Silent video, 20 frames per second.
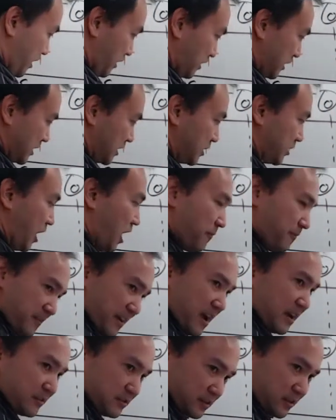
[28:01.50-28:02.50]
to stop
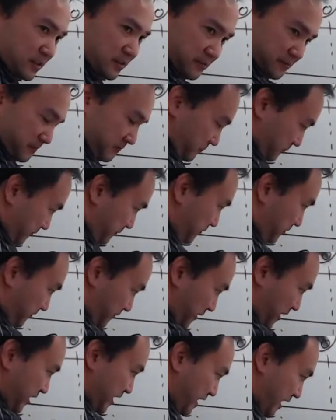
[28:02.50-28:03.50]
at
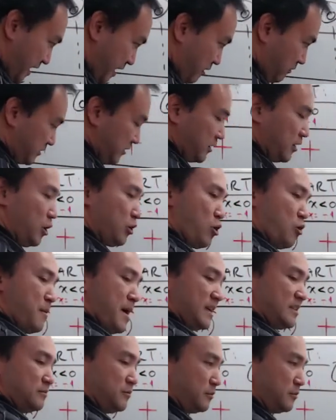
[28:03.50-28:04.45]
finding out the local maximum and